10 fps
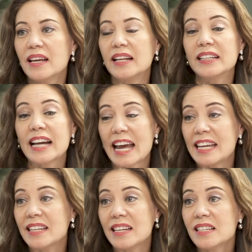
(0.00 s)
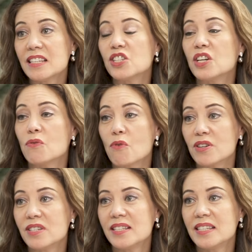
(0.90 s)
and kindness and
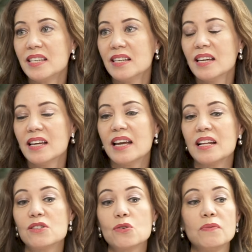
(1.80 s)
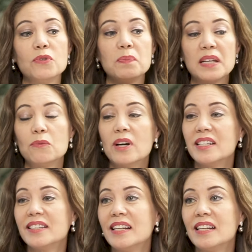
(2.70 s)
generosity. And so if you meet
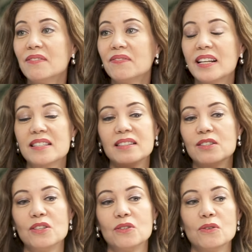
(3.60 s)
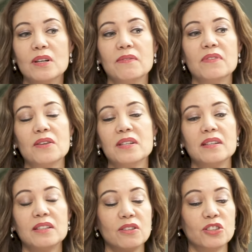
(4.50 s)
one in the lift that's, you know, a
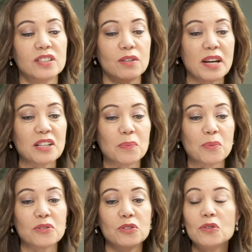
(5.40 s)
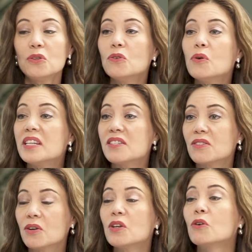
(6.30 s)
very, you know, just a regular person, you don't know his
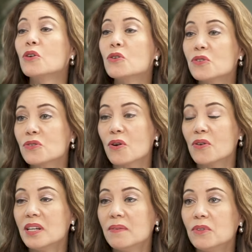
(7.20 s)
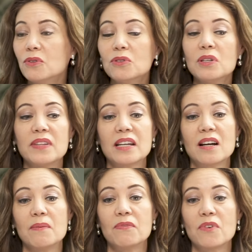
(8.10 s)
story or her story. You don't know if they
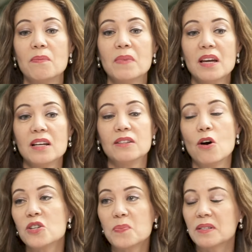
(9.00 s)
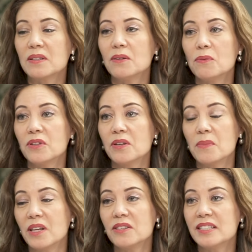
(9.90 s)
come from the hospital where their
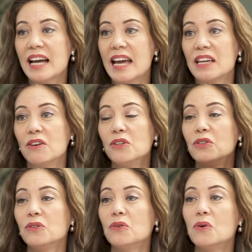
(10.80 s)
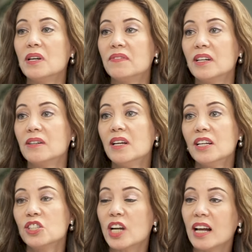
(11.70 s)
mother's dying, or you don't know if their
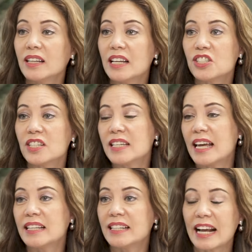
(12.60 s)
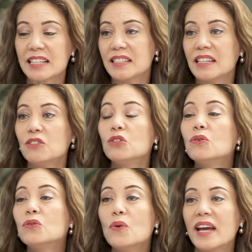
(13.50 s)
child has just had an accident. You
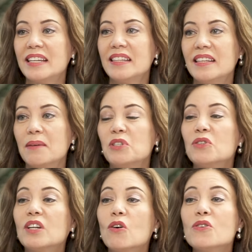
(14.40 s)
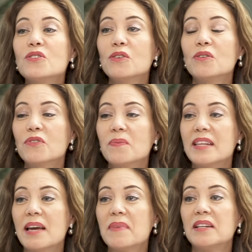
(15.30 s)
don't know anything, but you can also learn
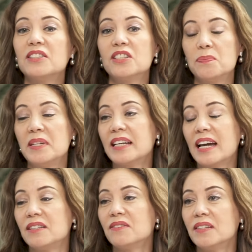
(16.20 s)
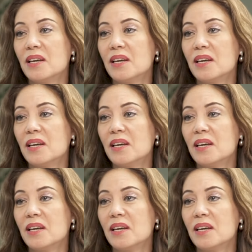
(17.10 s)
from them and just be kind to